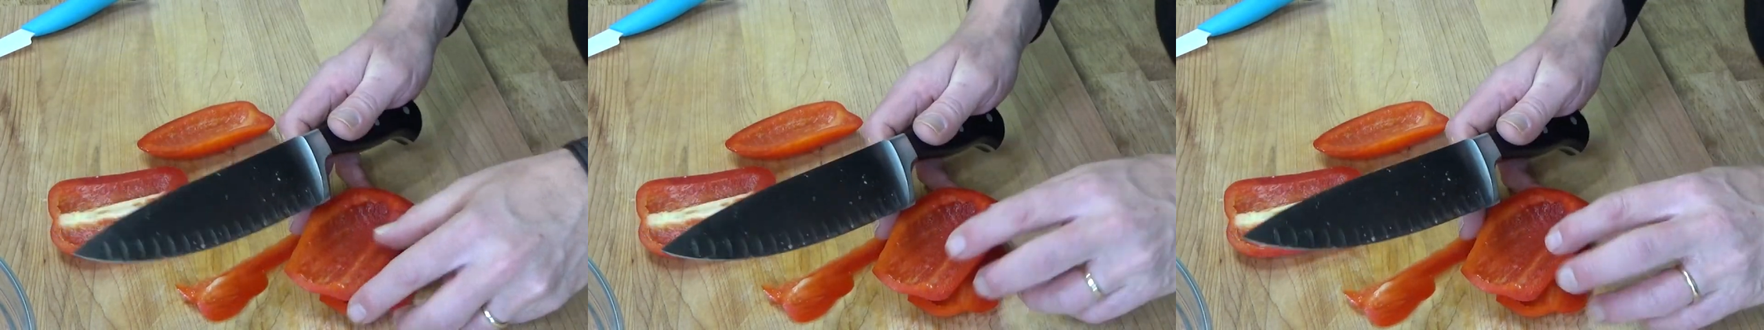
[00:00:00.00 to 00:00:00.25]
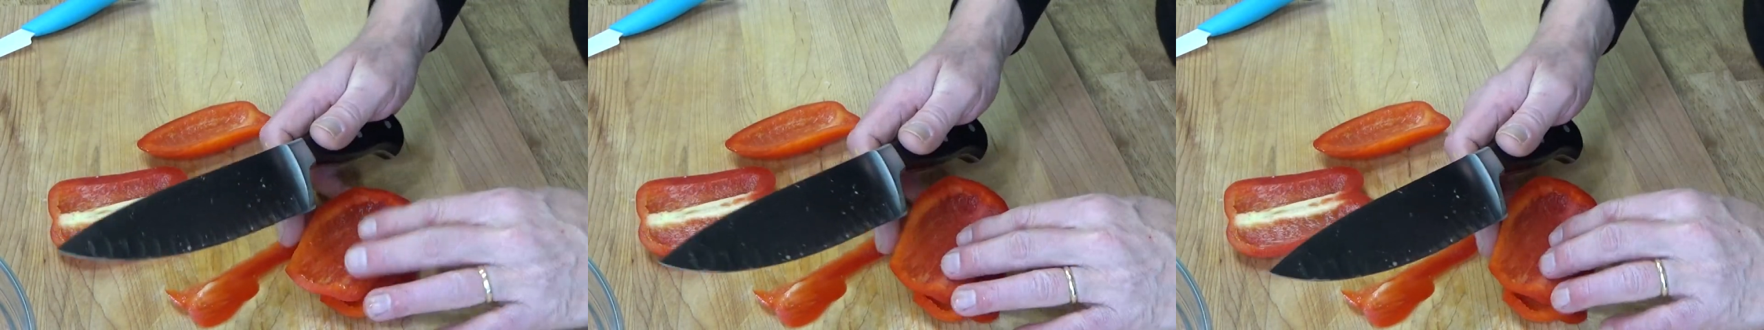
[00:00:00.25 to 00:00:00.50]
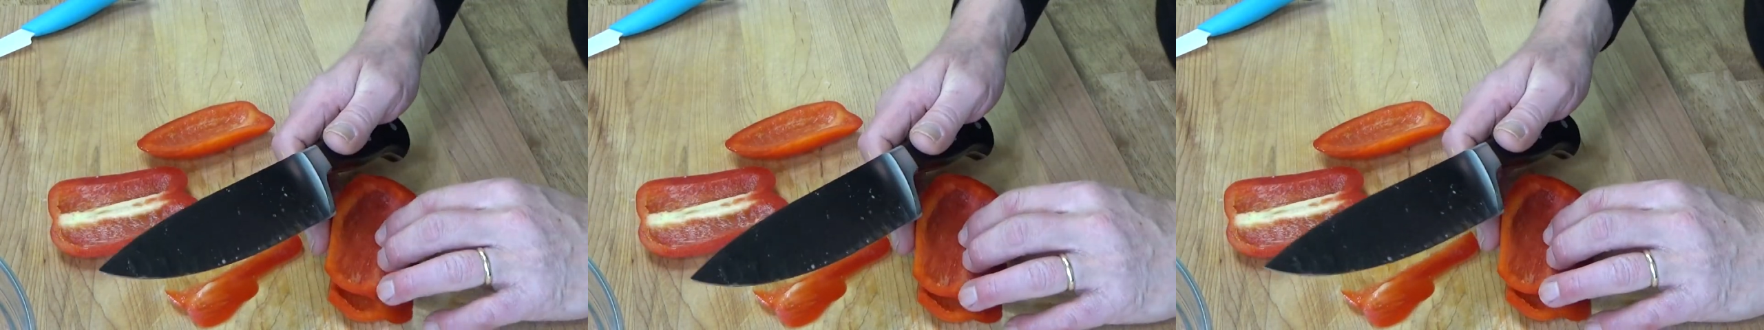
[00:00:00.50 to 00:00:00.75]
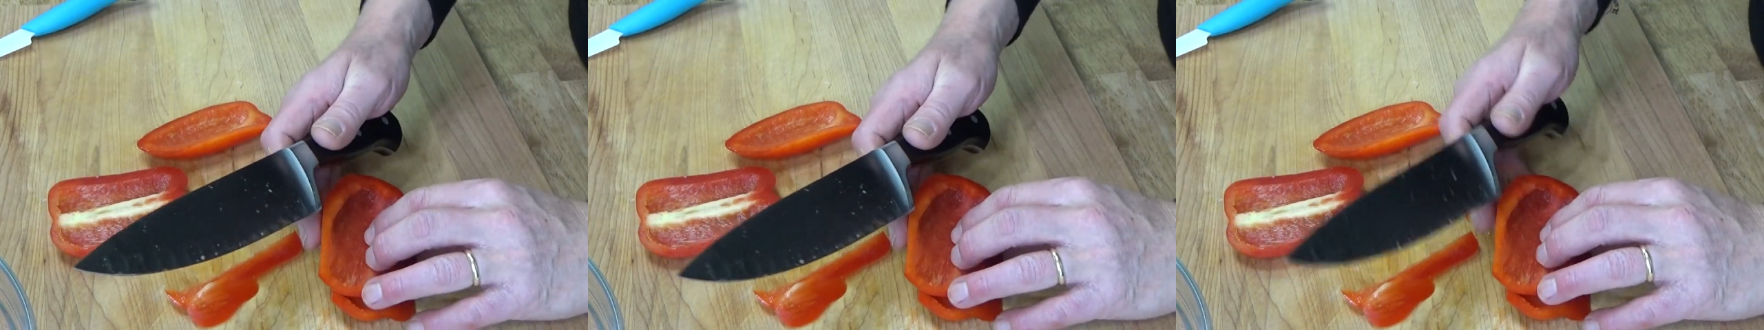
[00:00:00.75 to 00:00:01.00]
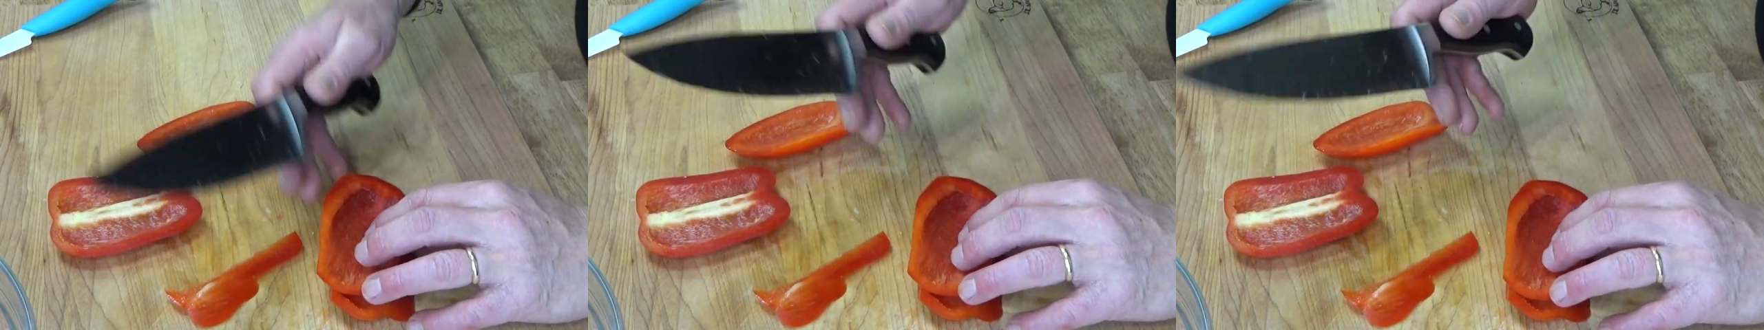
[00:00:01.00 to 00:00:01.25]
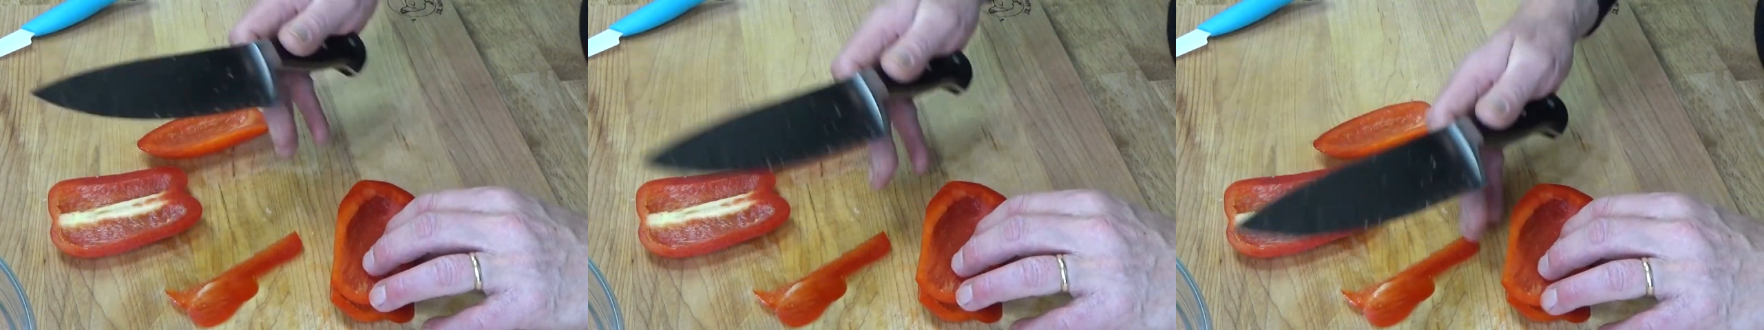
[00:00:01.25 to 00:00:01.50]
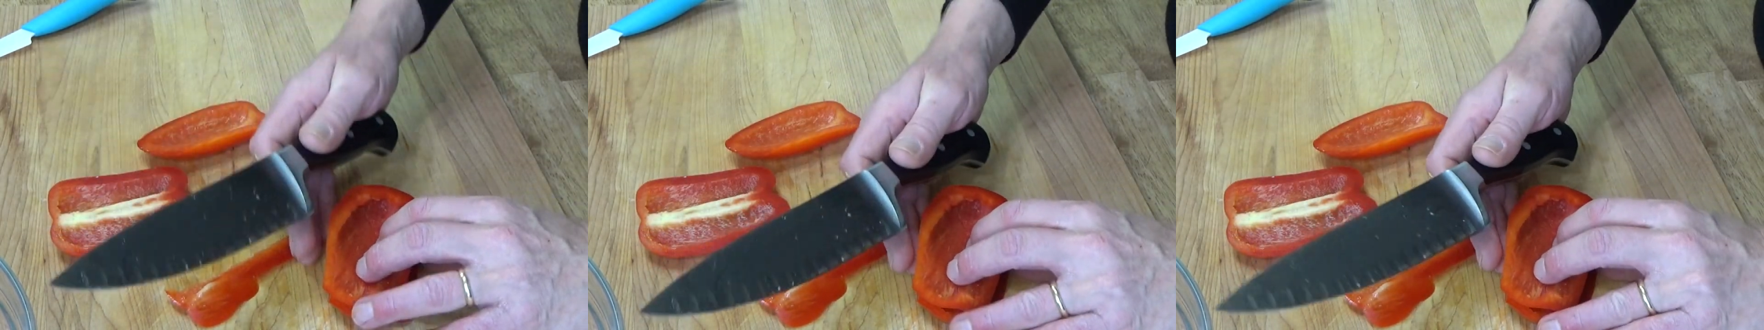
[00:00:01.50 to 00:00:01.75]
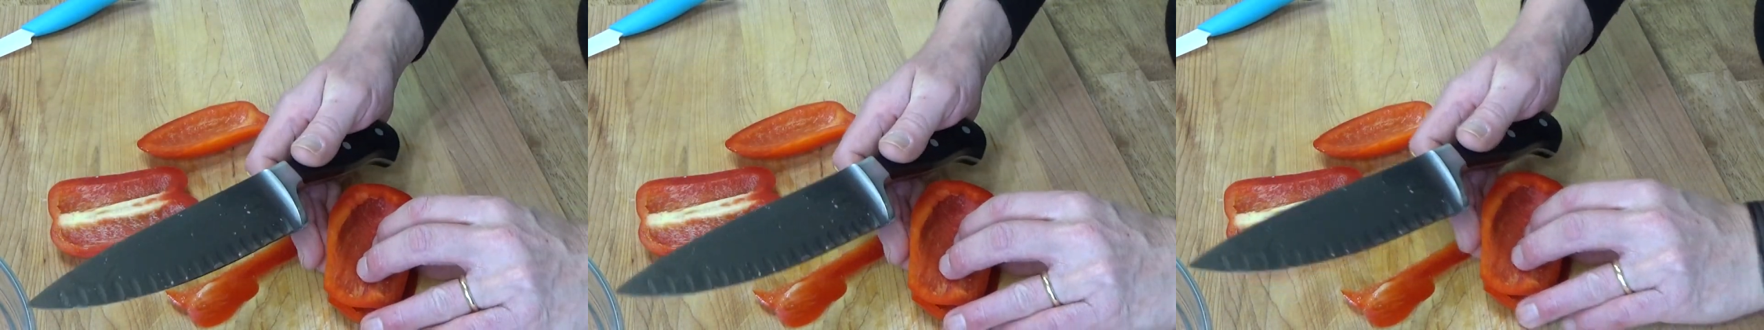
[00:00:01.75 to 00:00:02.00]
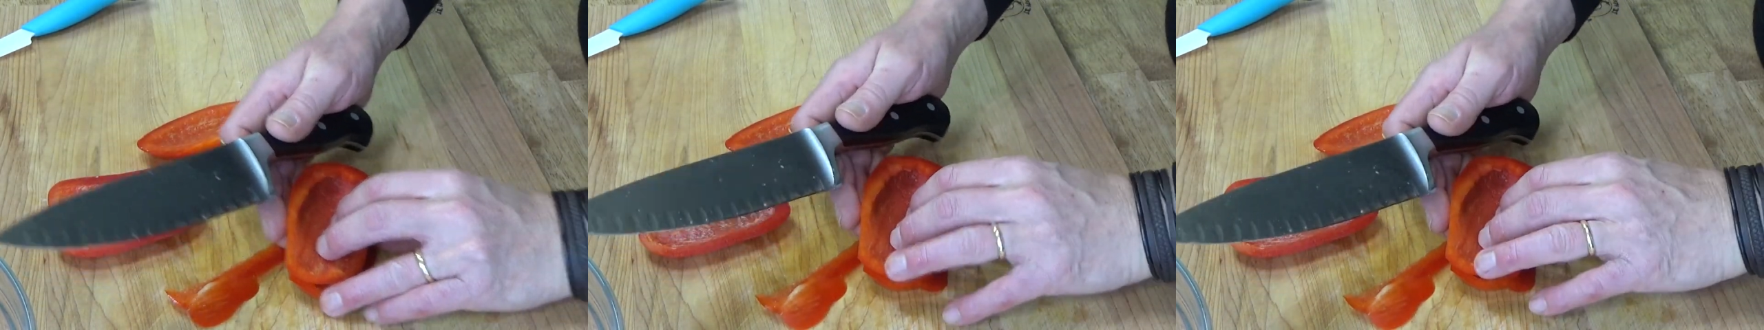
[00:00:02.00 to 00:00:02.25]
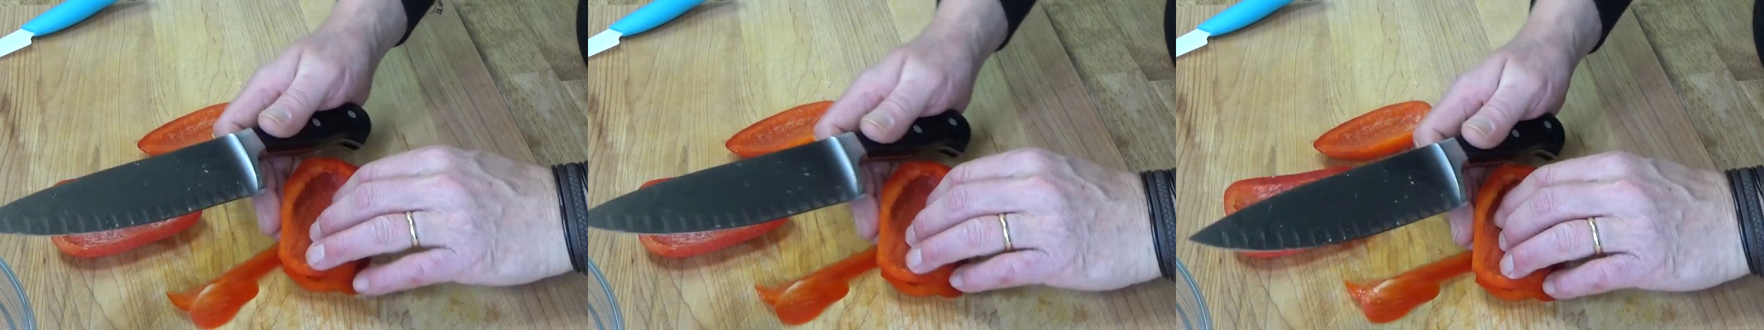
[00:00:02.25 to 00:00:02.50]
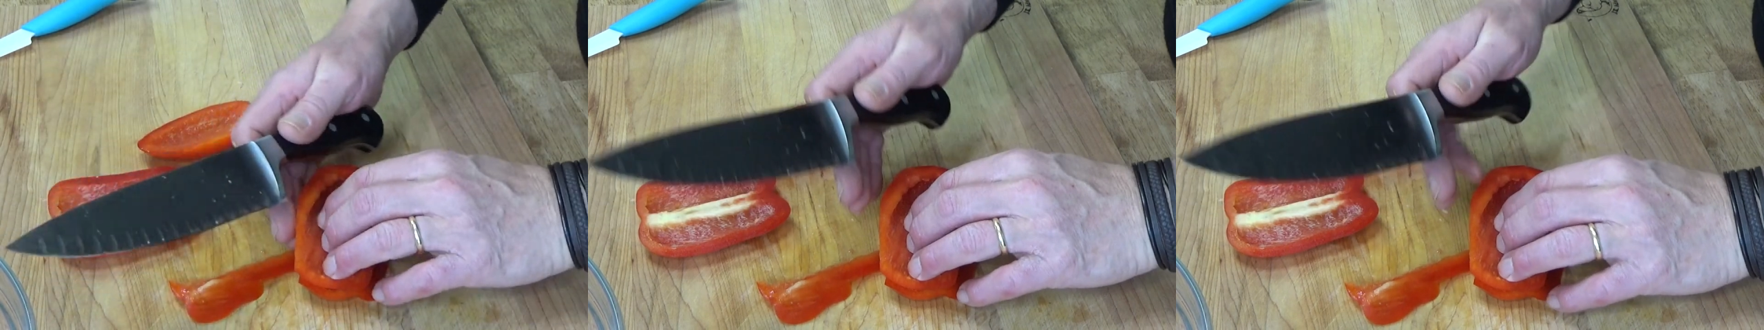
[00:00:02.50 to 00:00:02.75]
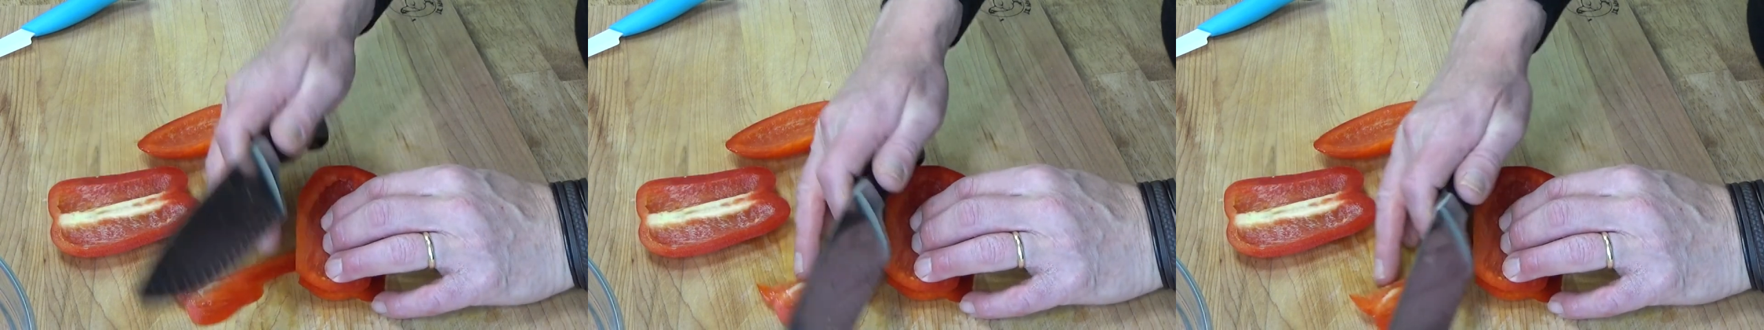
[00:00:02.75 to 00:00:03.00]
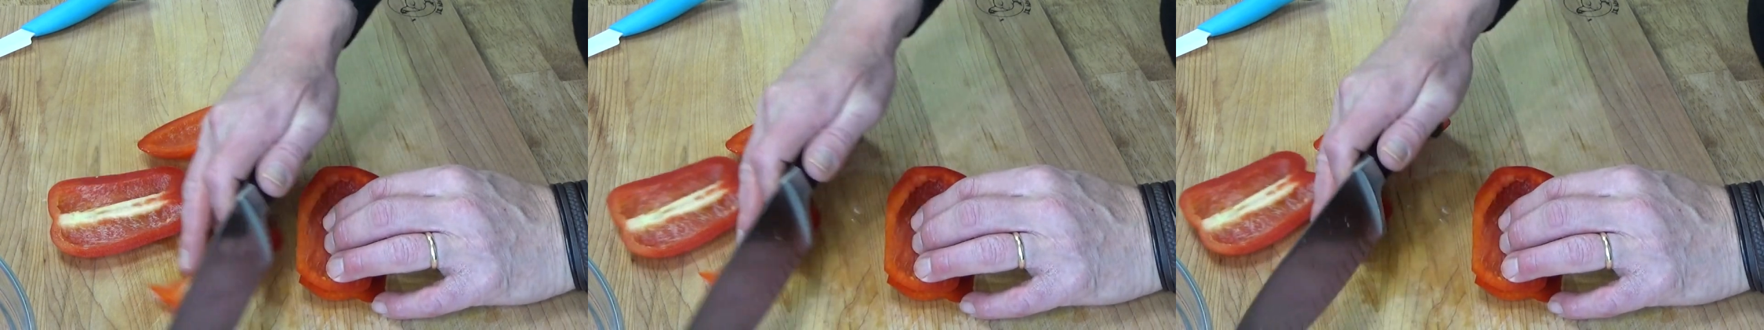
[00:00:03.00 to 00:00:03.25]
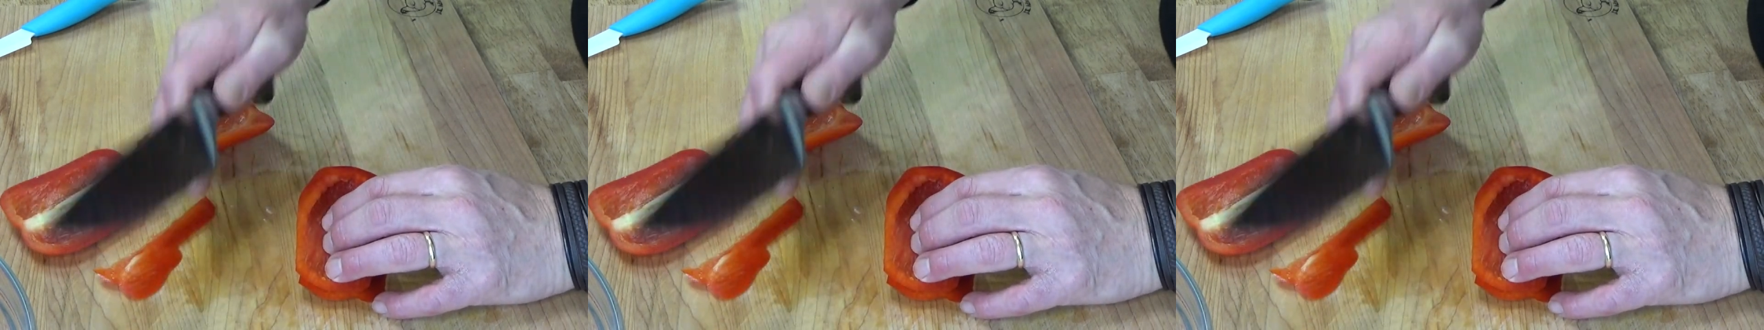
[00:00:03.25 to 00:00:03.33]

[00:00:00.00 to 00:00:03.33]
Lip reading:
No face is visible, so there are no lips to read.